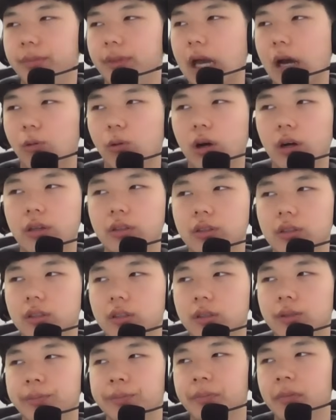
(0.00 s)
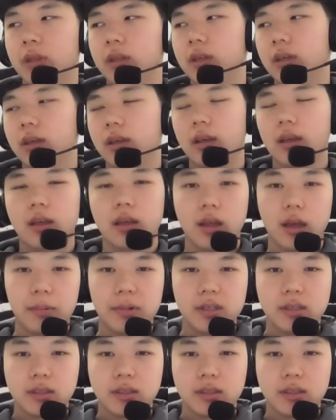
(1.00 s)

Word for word: that well. So I mean, it mm-hmm.